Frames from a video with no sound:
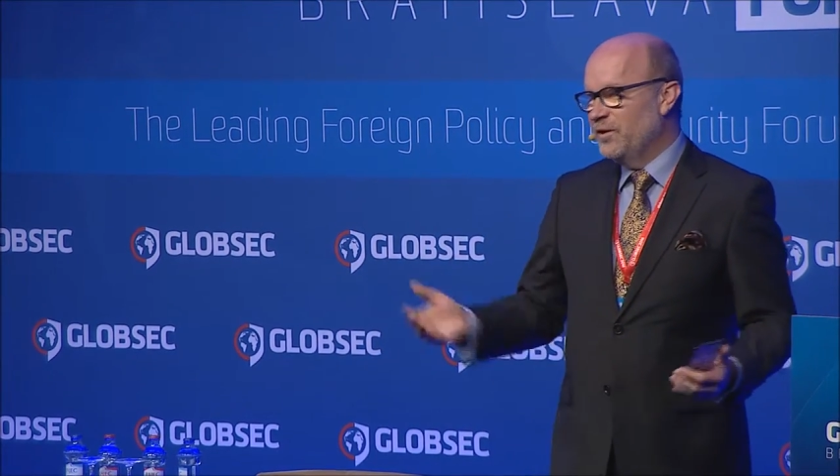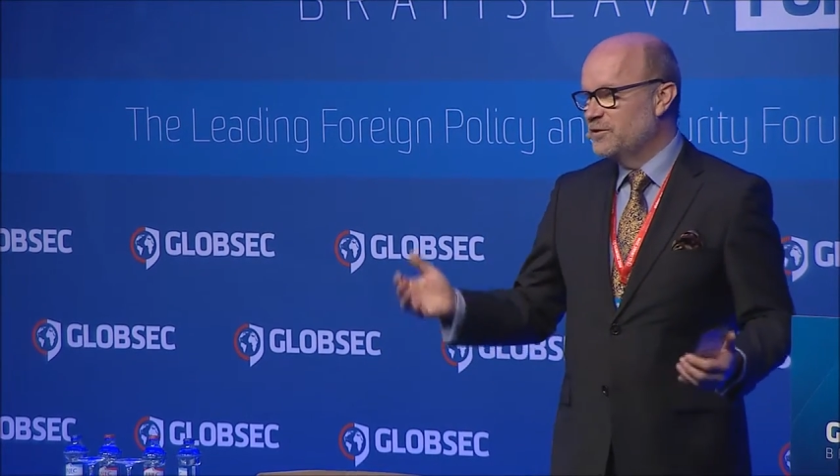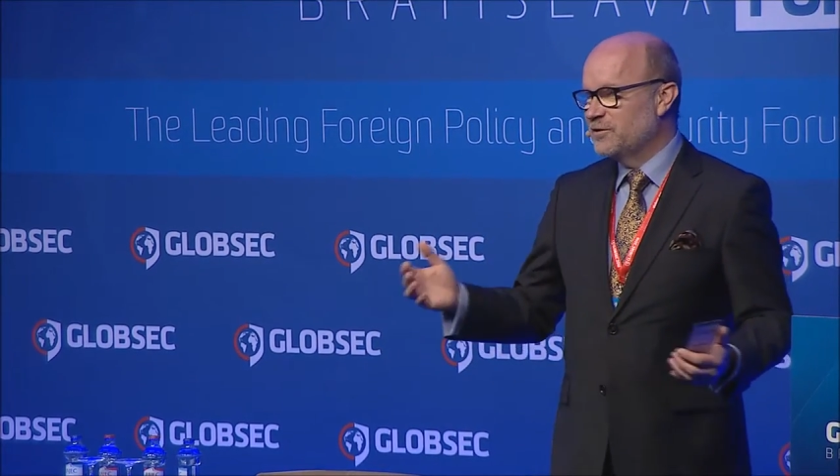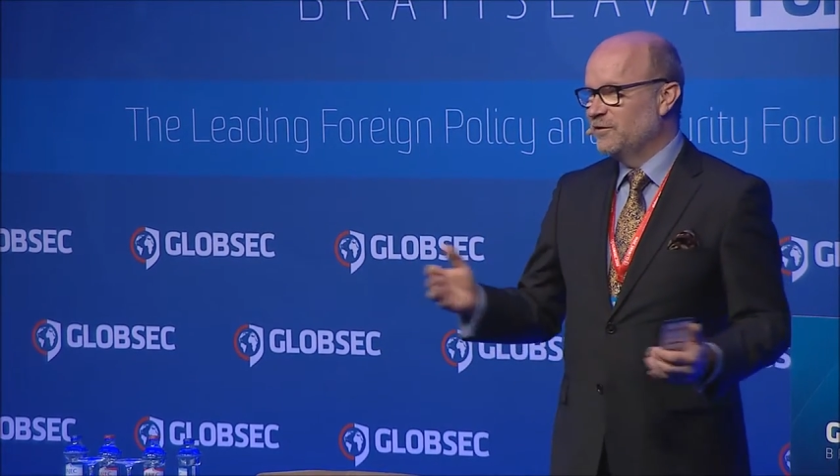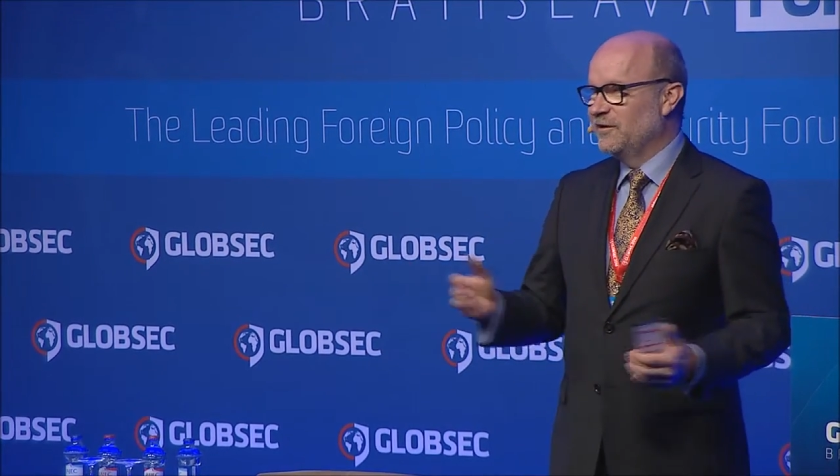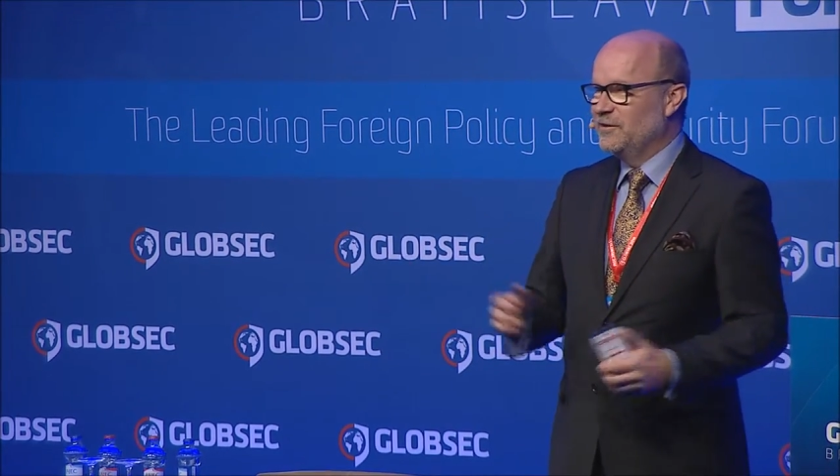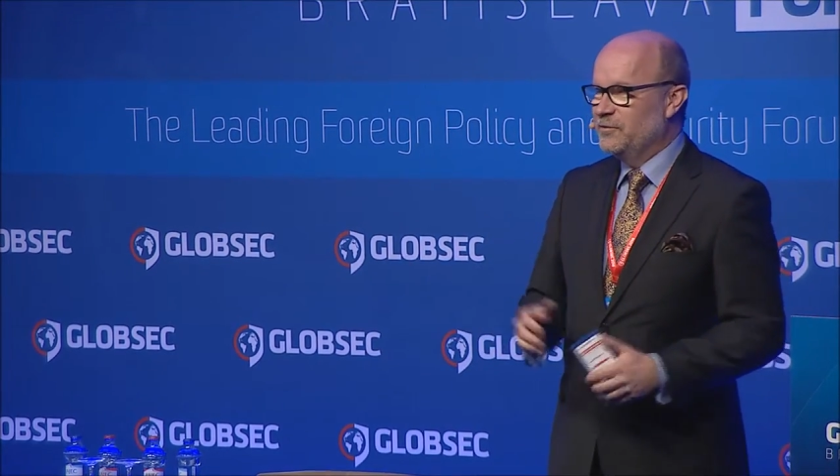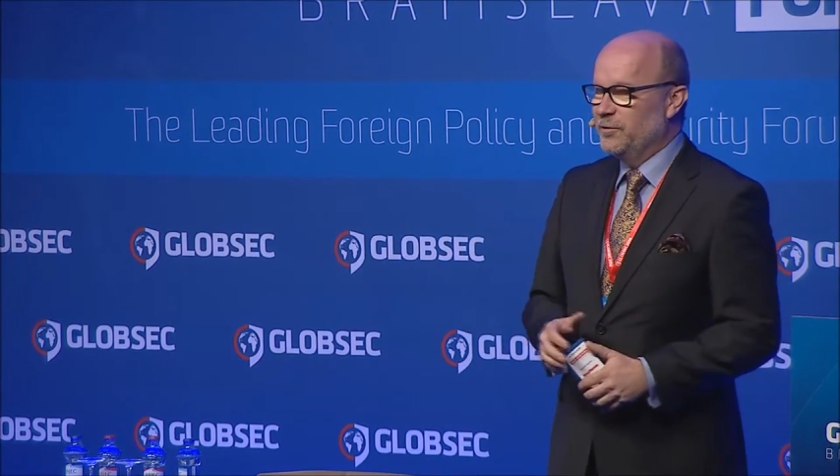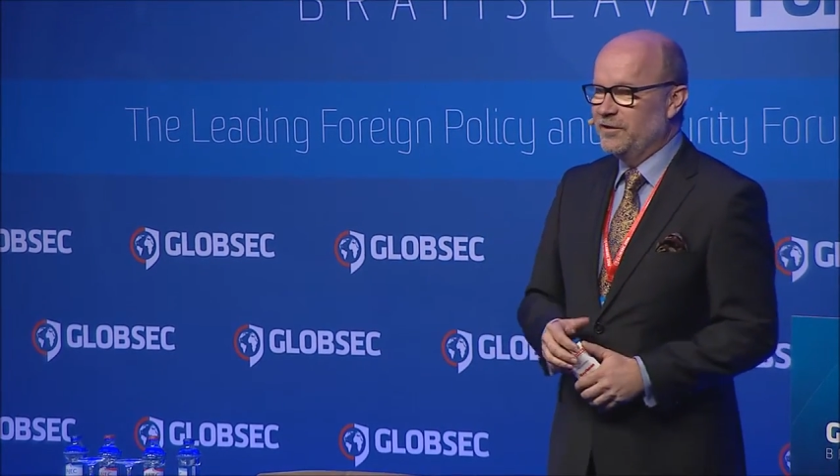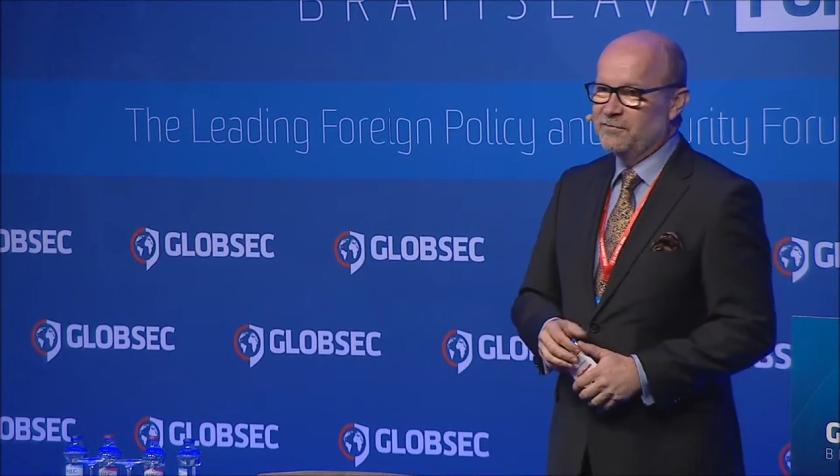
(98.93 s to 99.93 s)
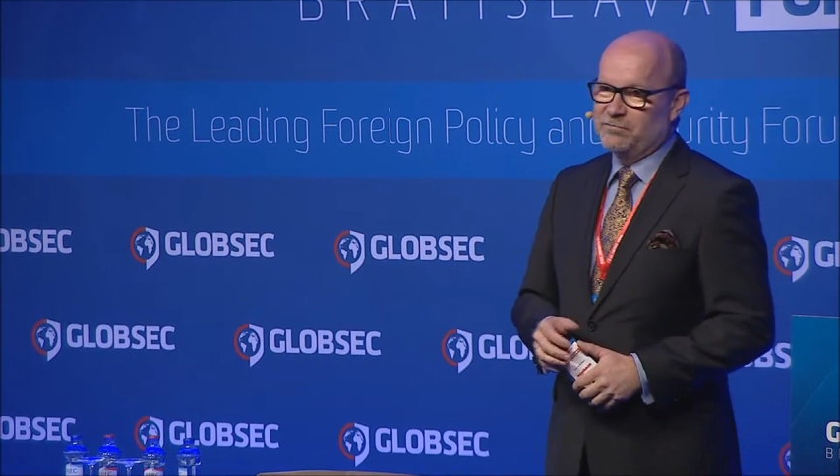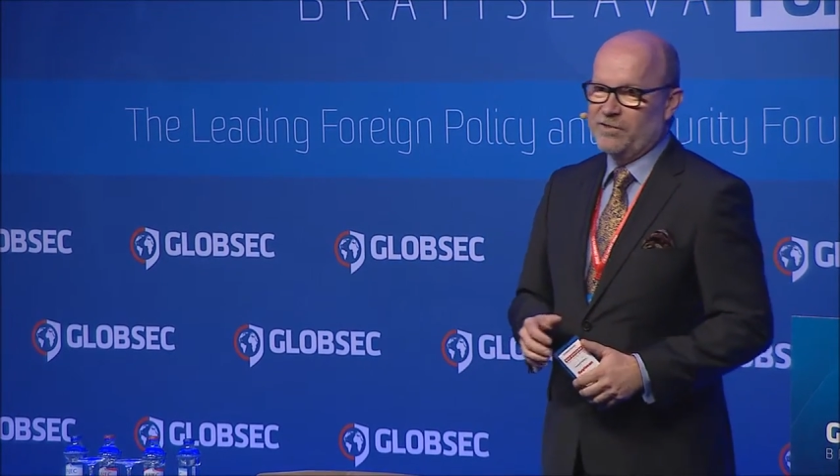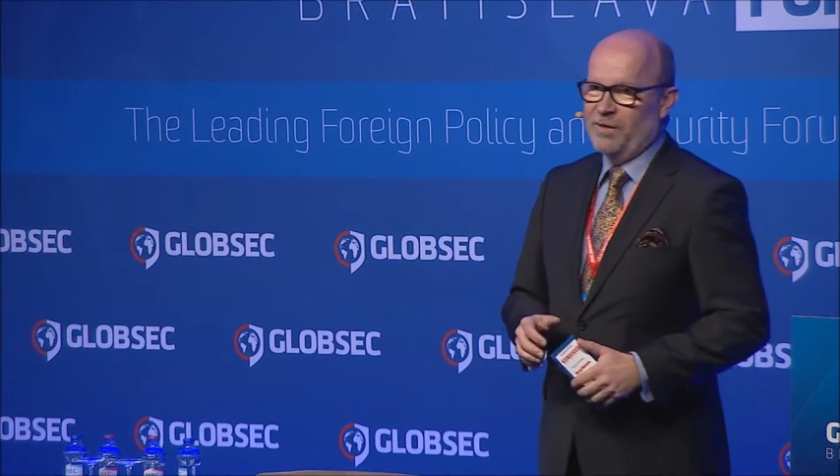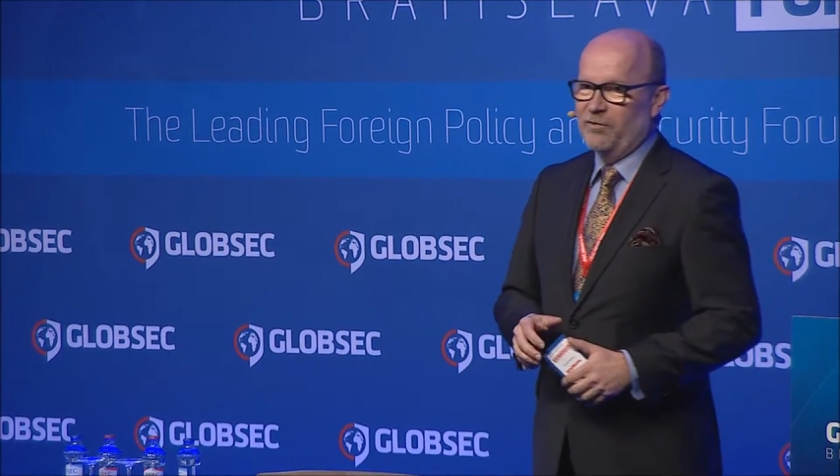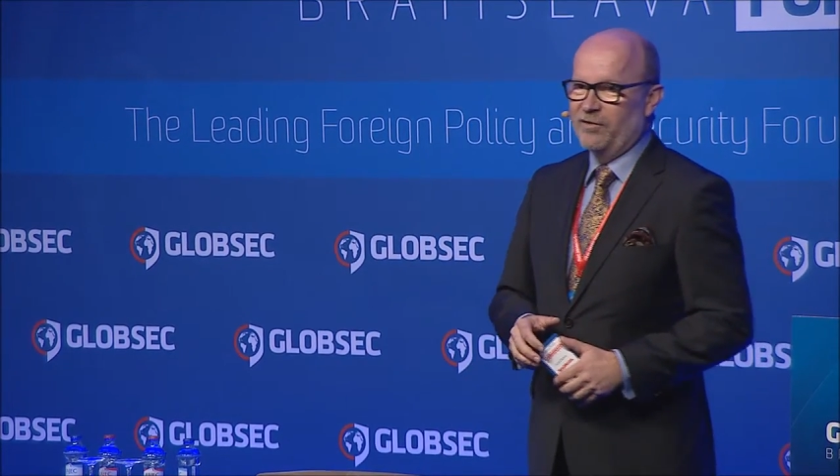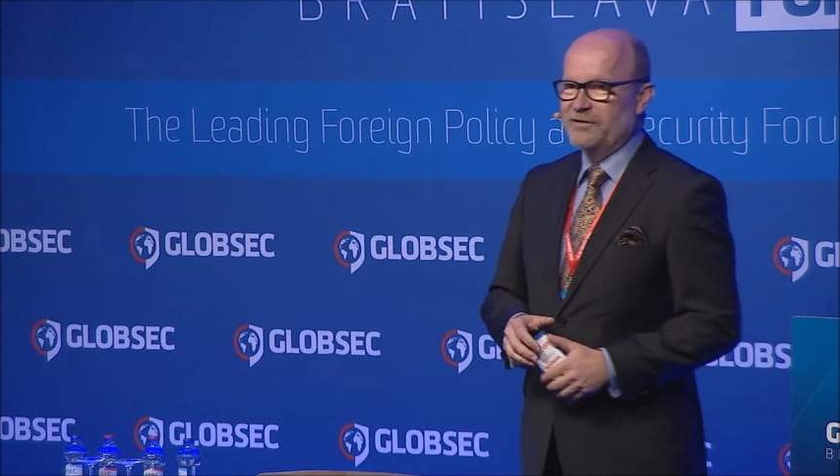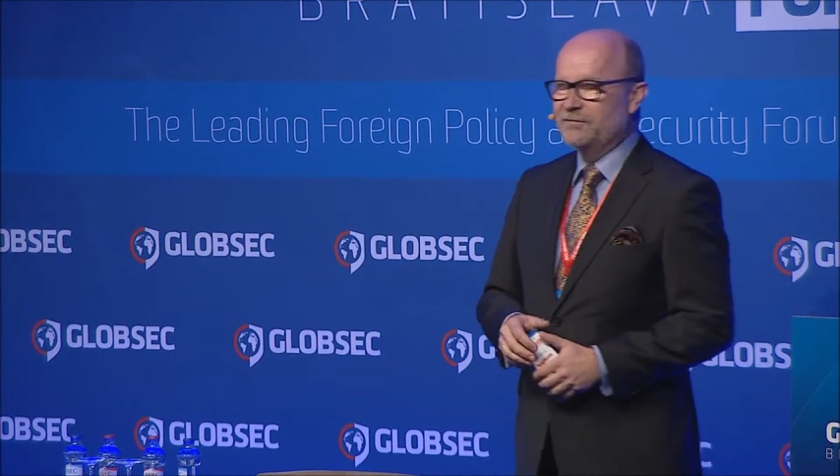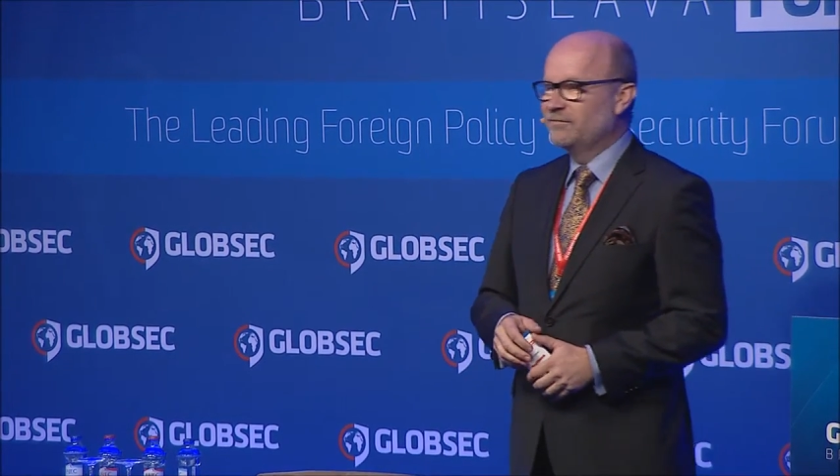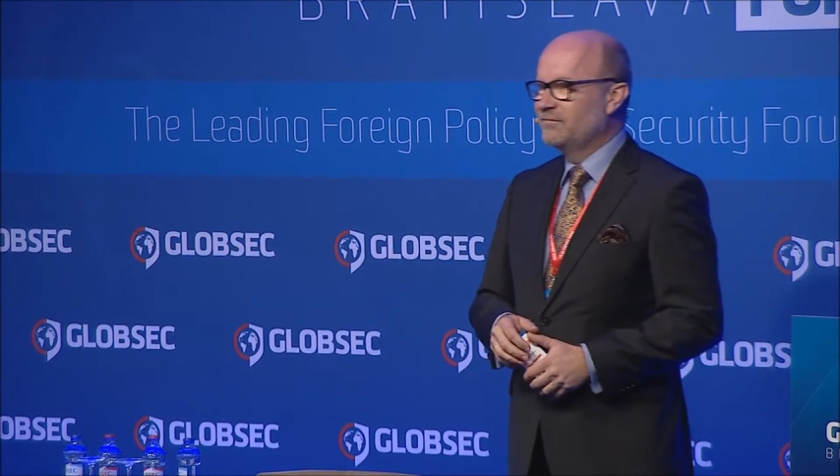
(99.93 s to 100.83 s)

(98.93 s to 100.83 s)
usually do it, some of us